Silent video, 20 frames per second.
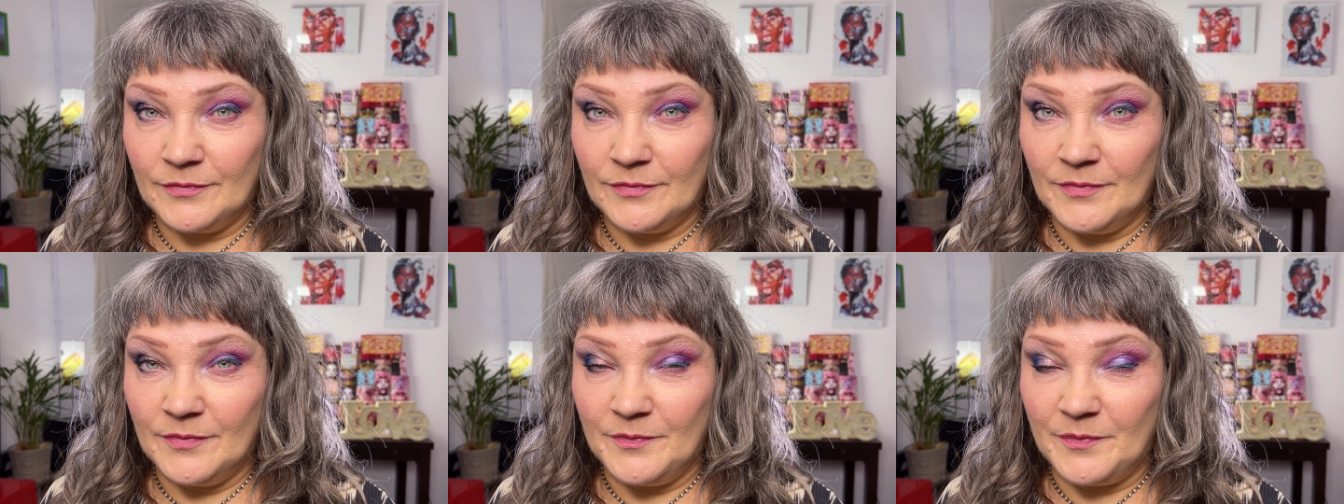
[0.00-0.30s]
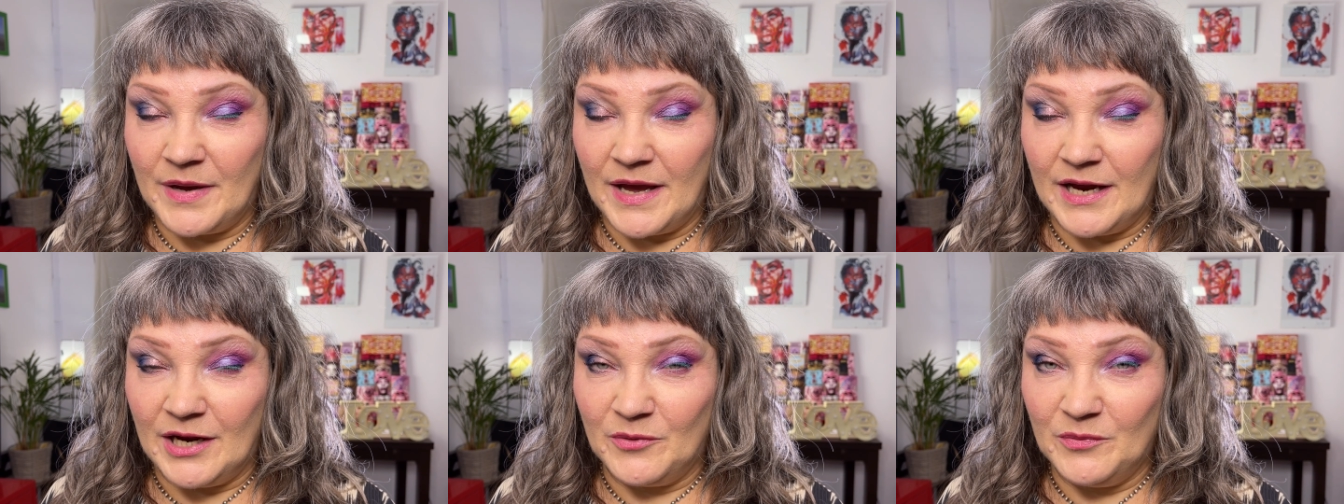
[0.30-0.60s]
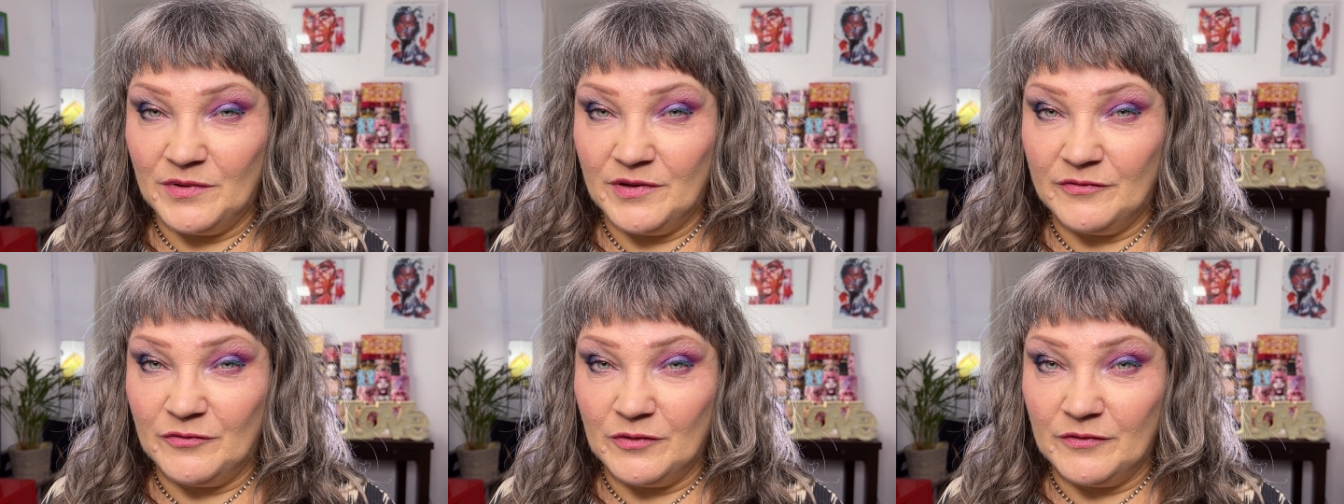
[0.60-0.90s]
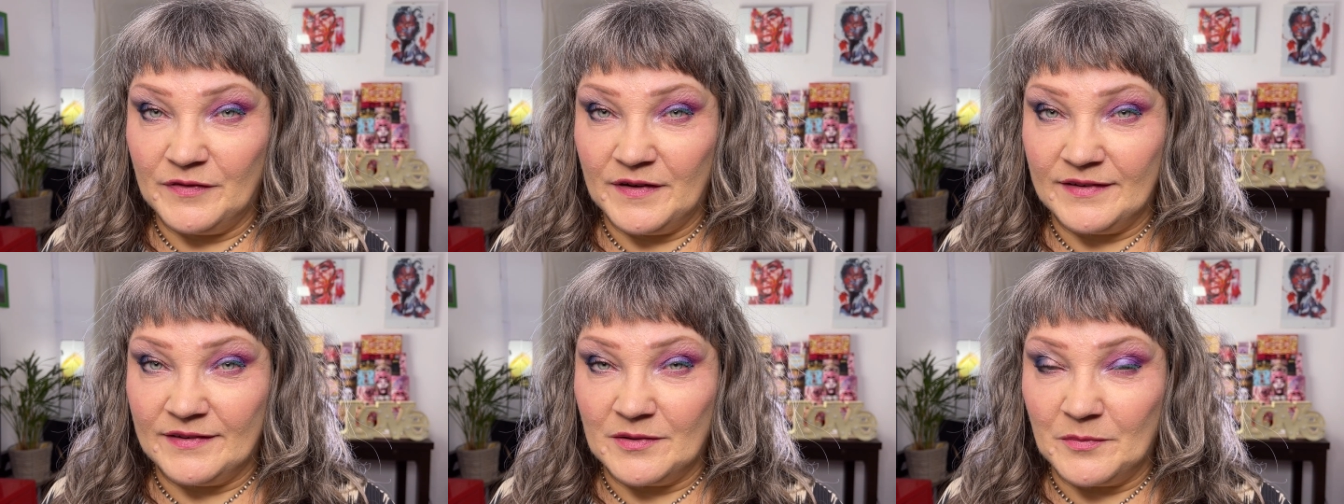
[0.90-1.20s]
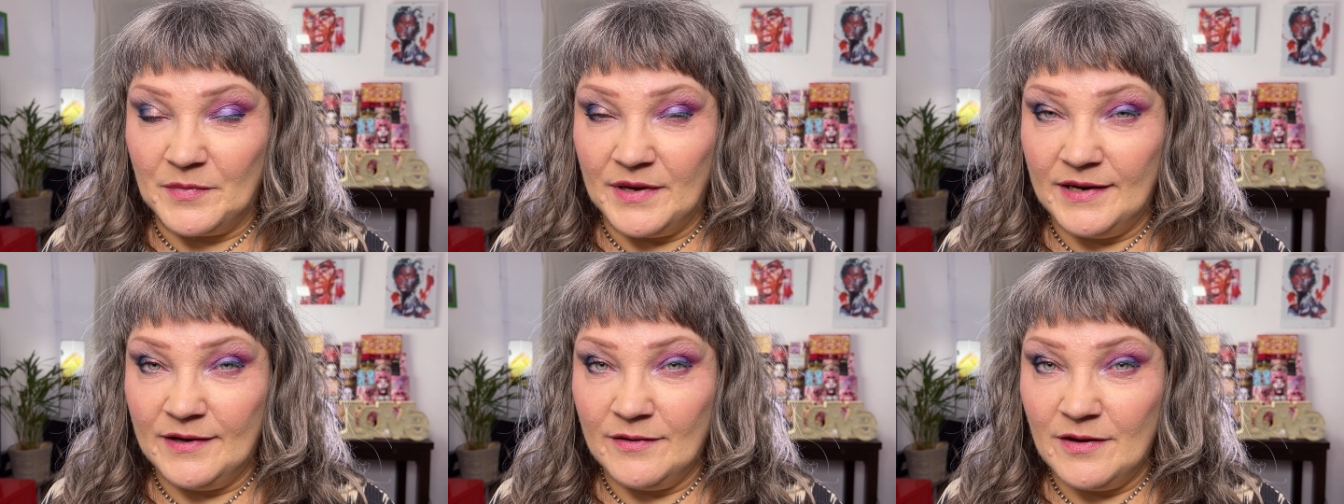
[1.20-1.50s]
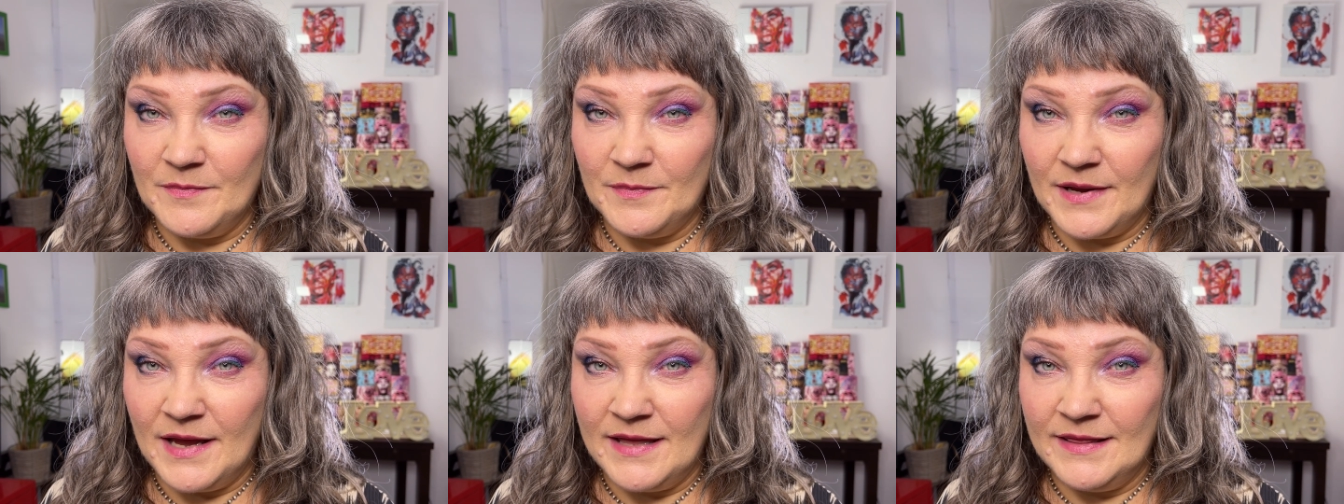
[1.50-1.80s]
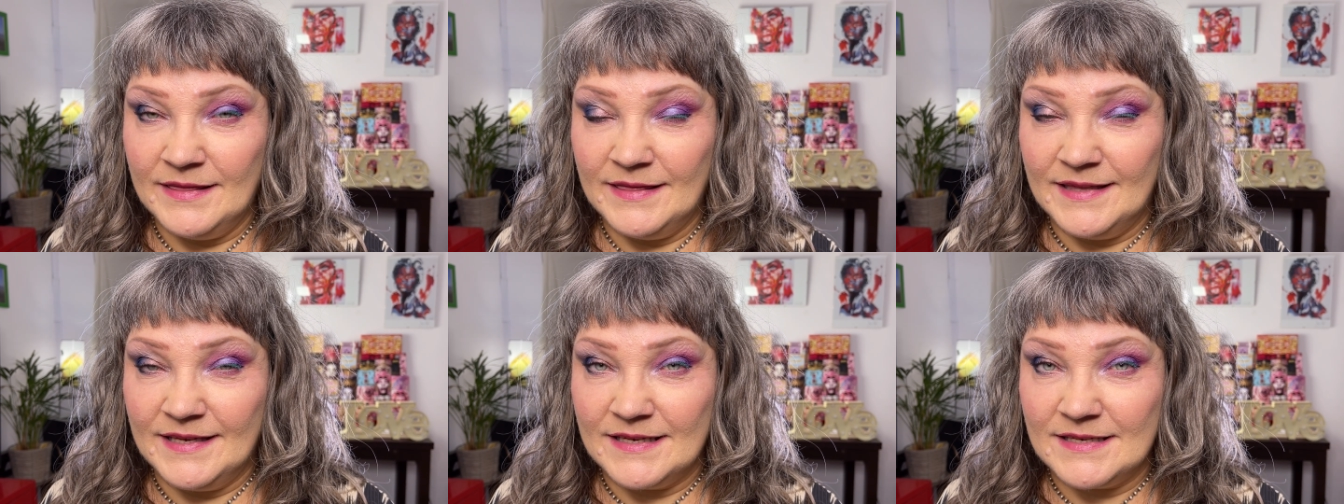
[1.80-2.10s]
Back with the full face of makeup,
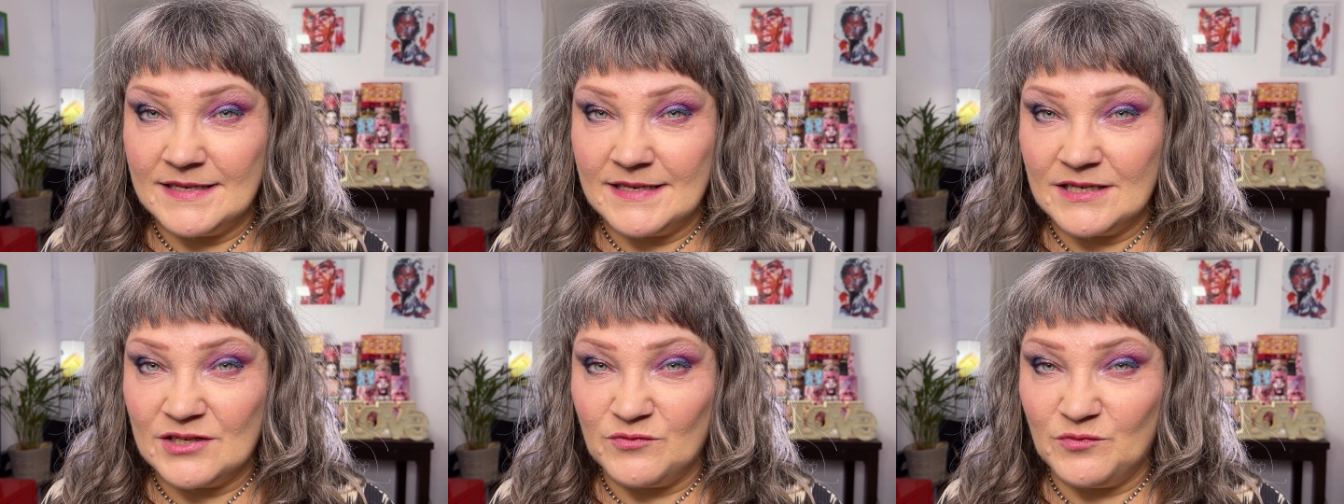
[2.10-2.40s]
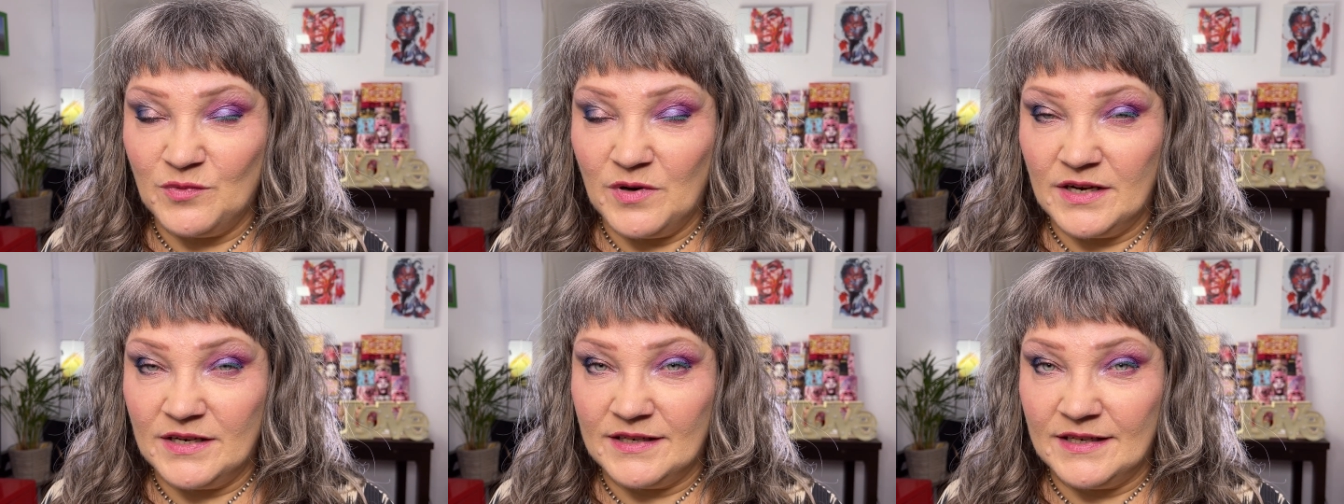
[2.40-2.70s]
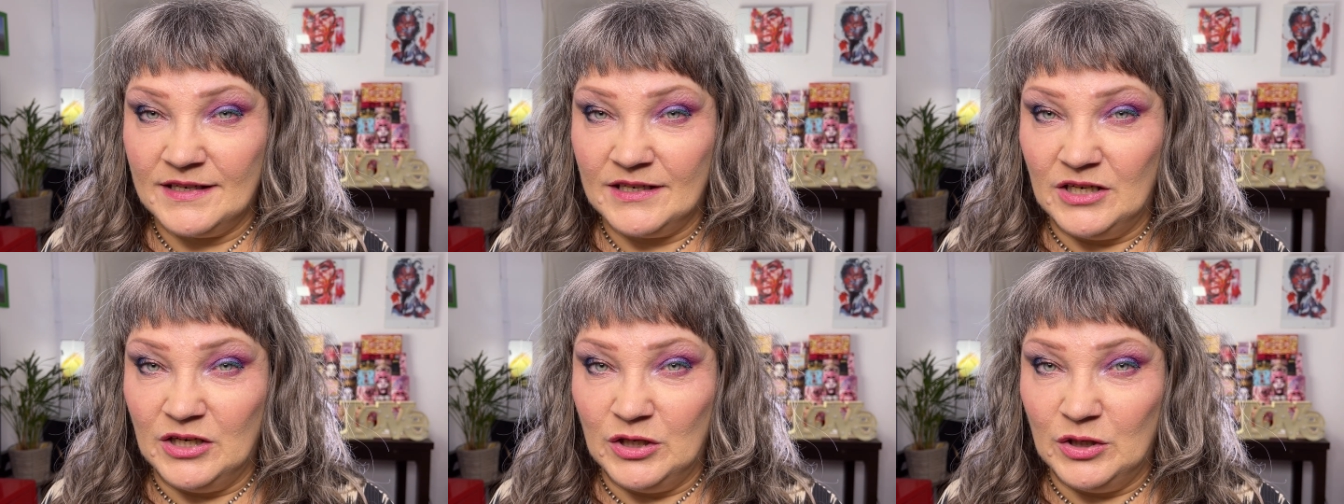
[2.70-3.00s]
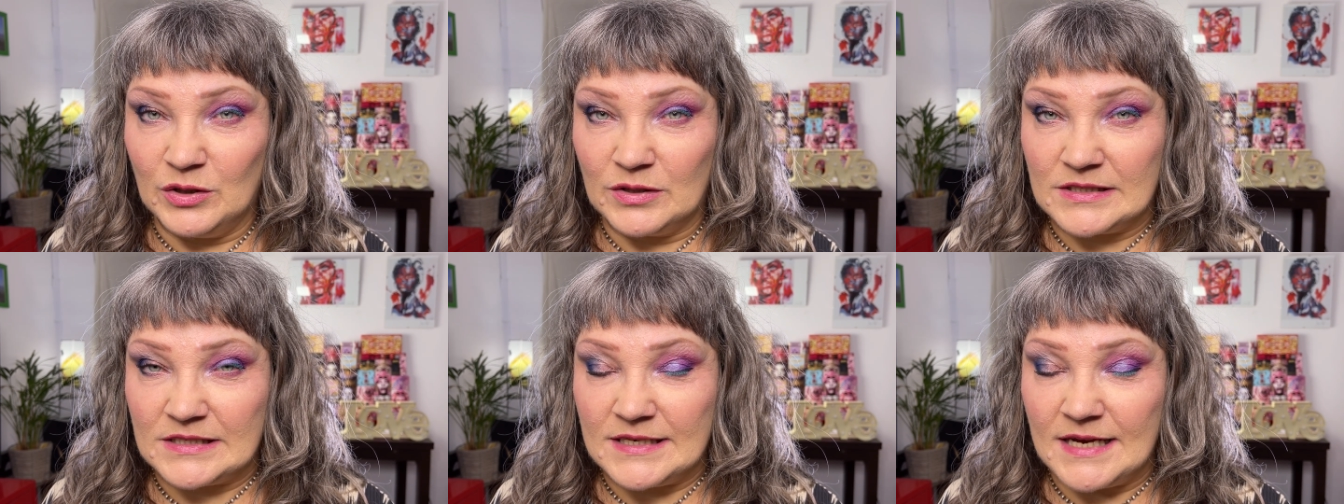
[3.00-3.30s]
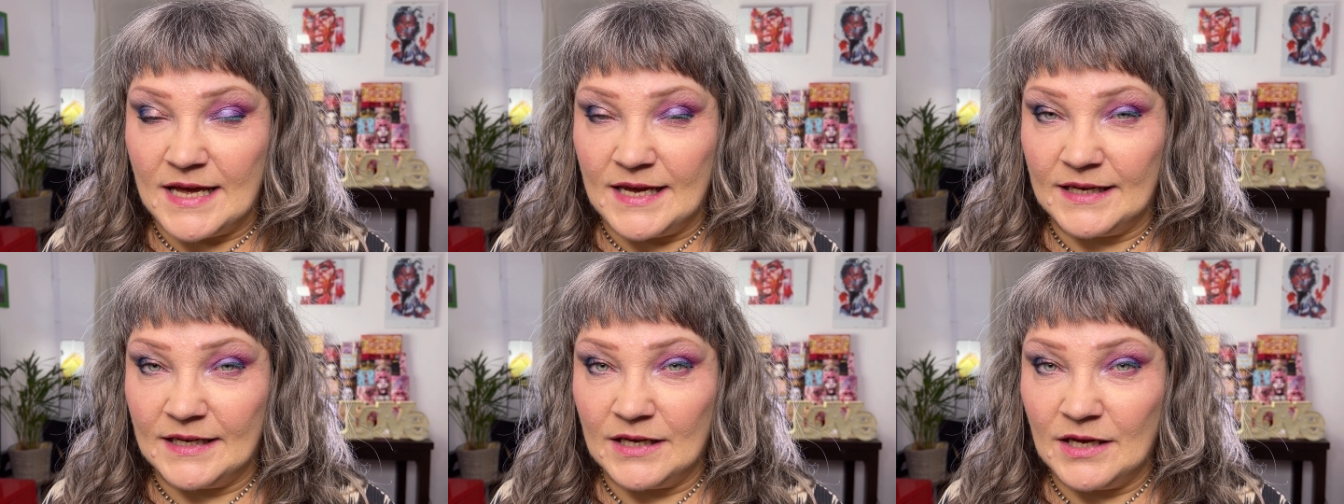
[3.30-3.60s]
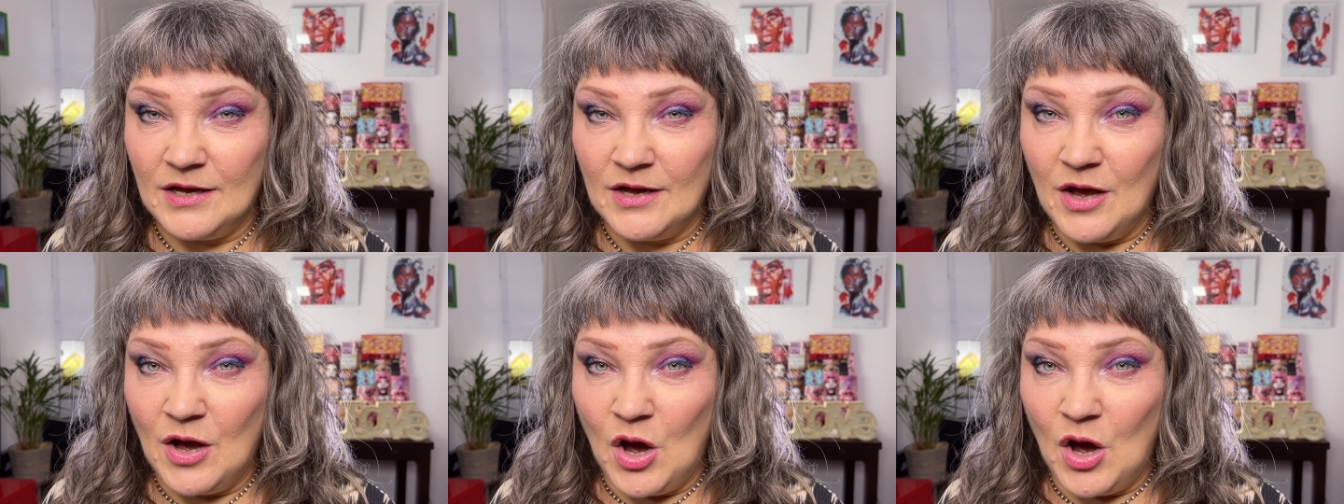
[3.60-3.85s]
and this is what it looks like.